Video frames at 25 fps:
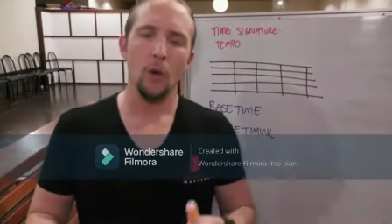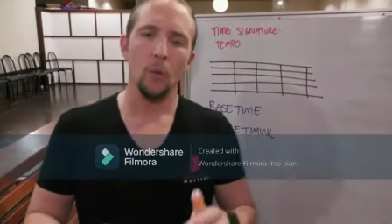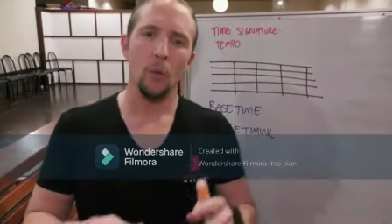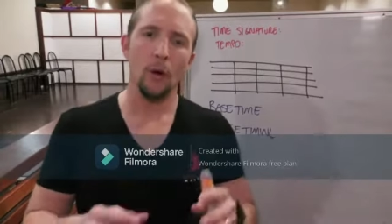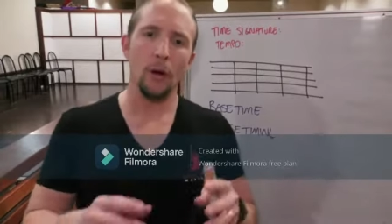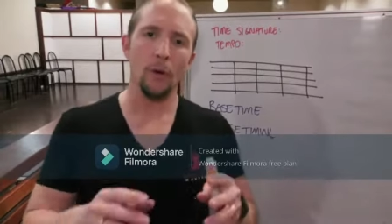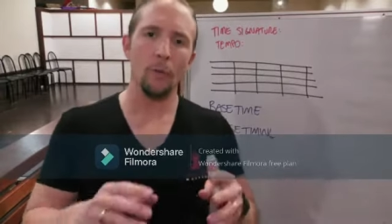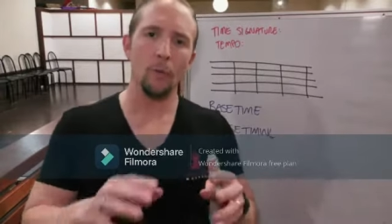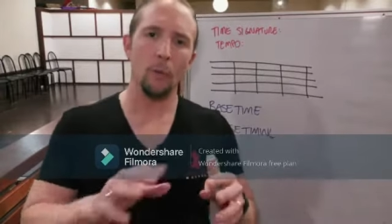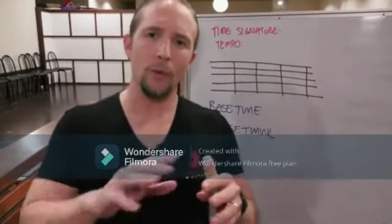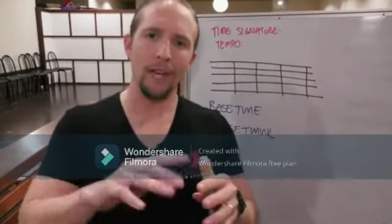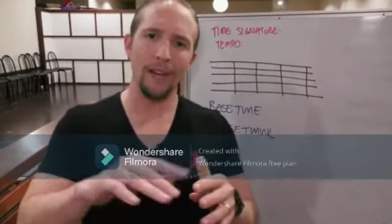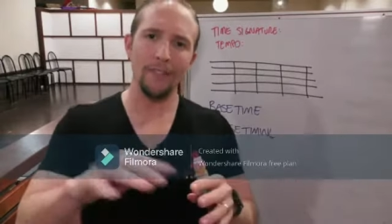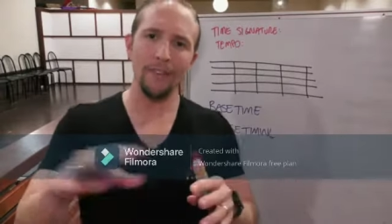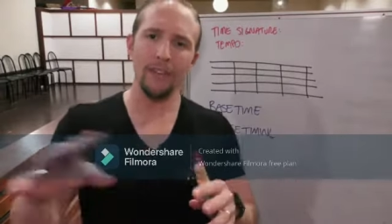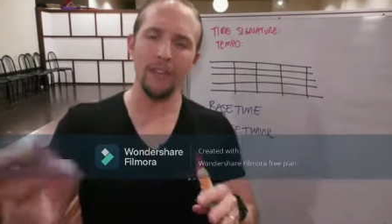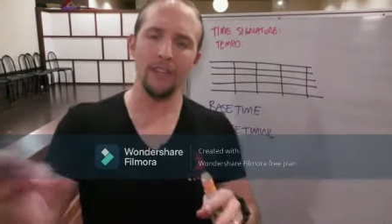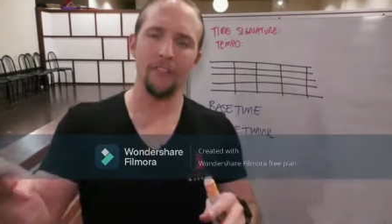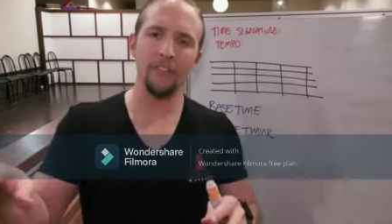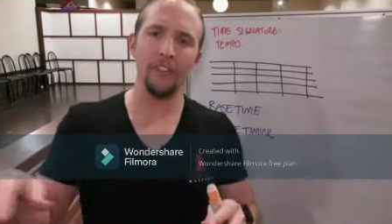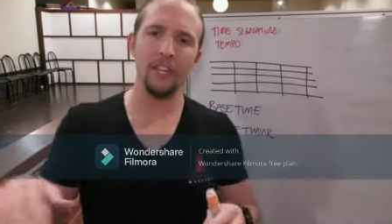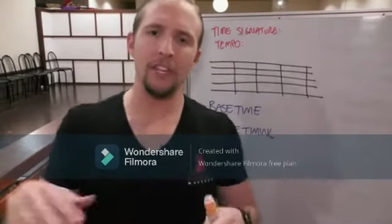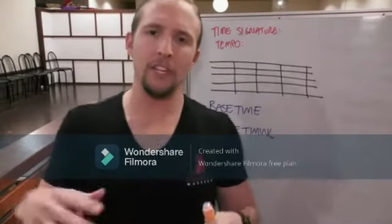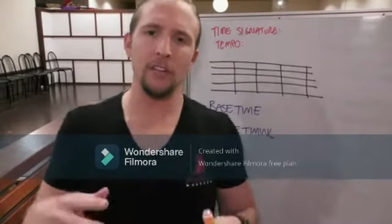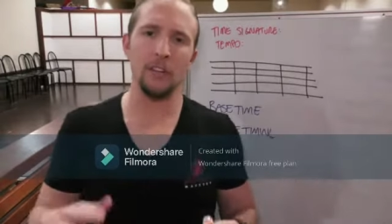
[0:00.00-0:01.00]
Well, we have
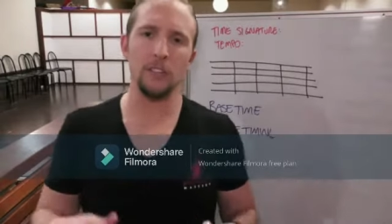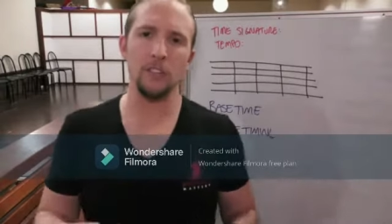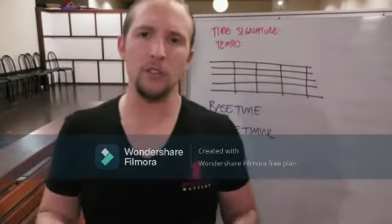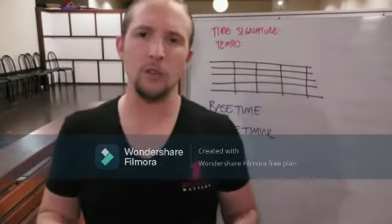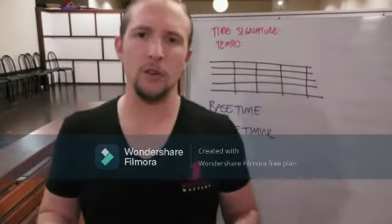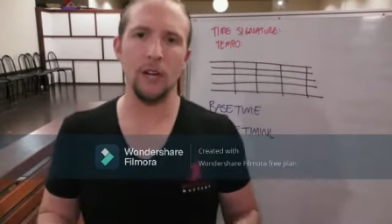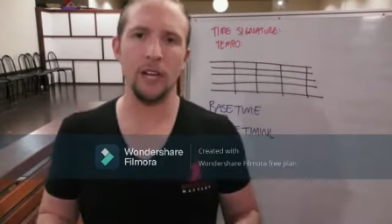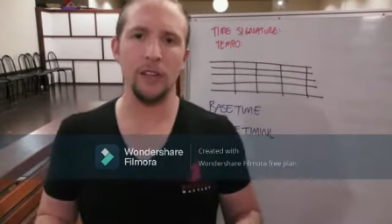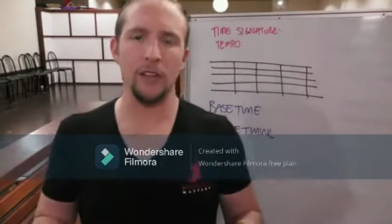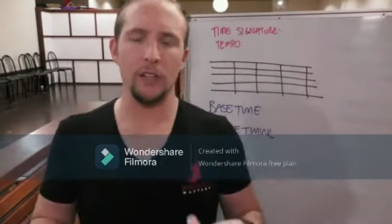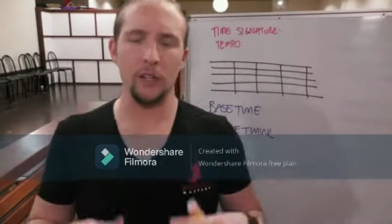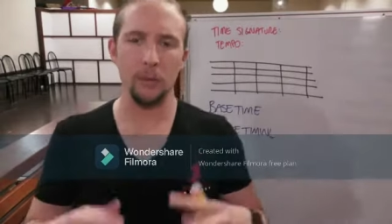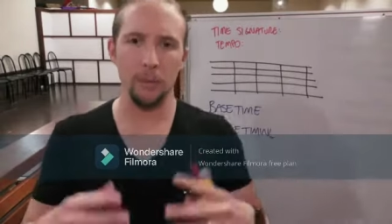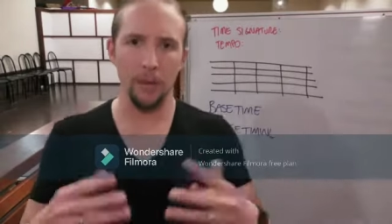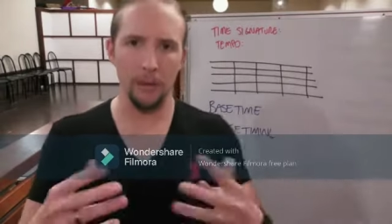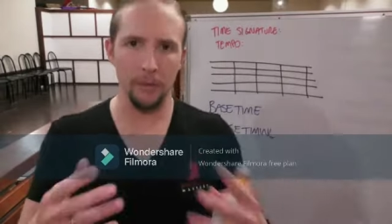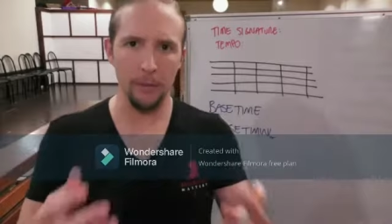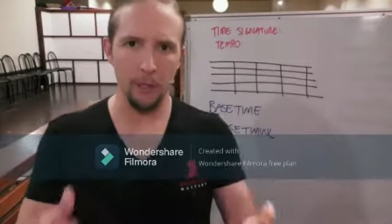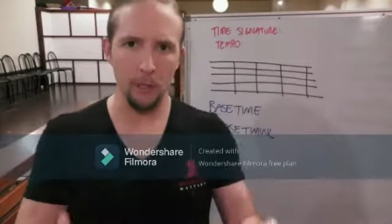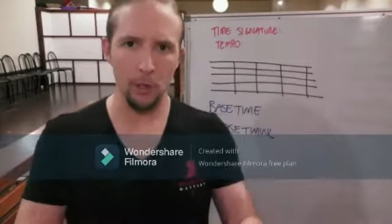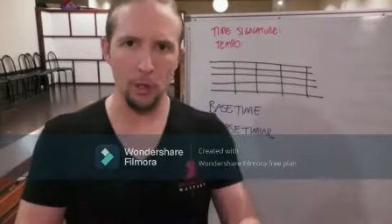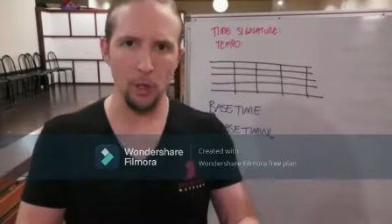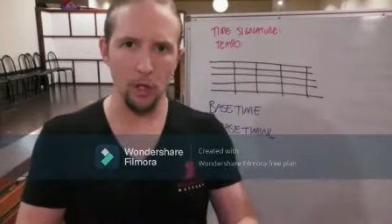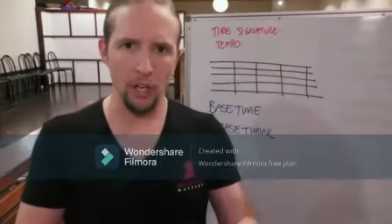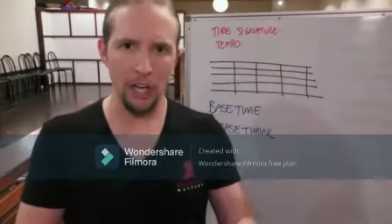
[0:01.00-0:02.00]
other videos around that you'll be able
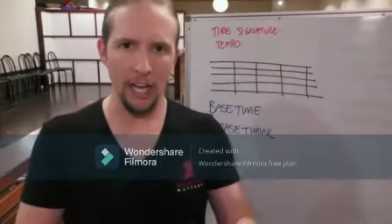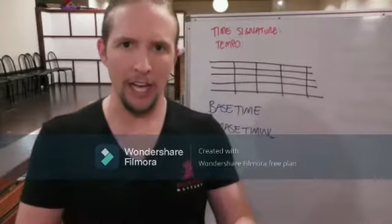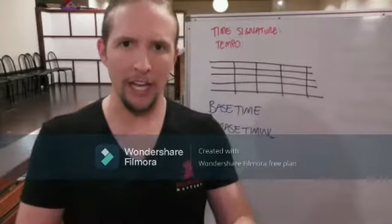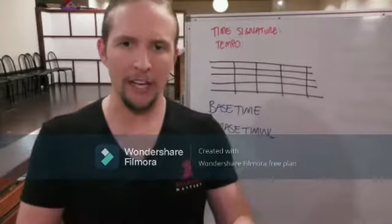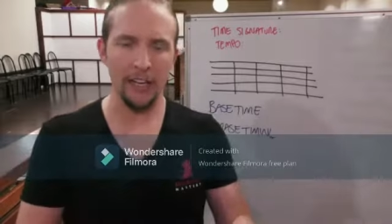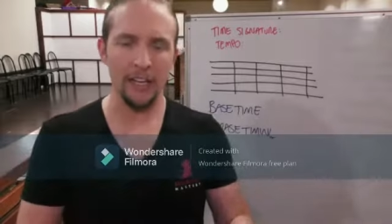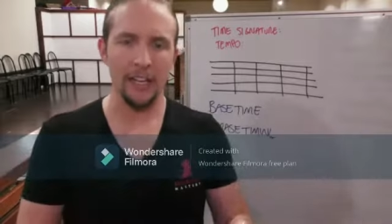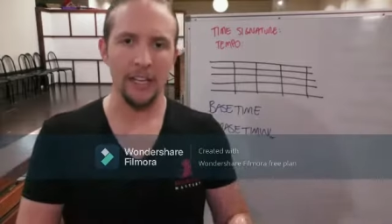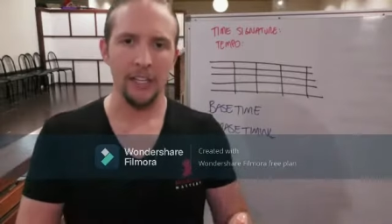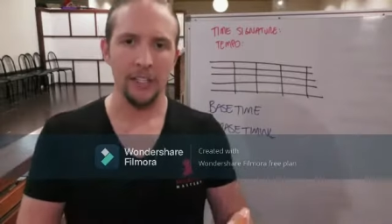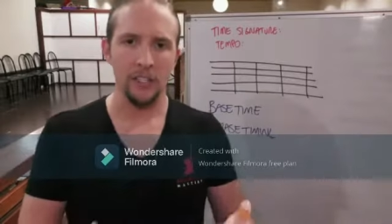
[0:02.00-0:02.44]
to look at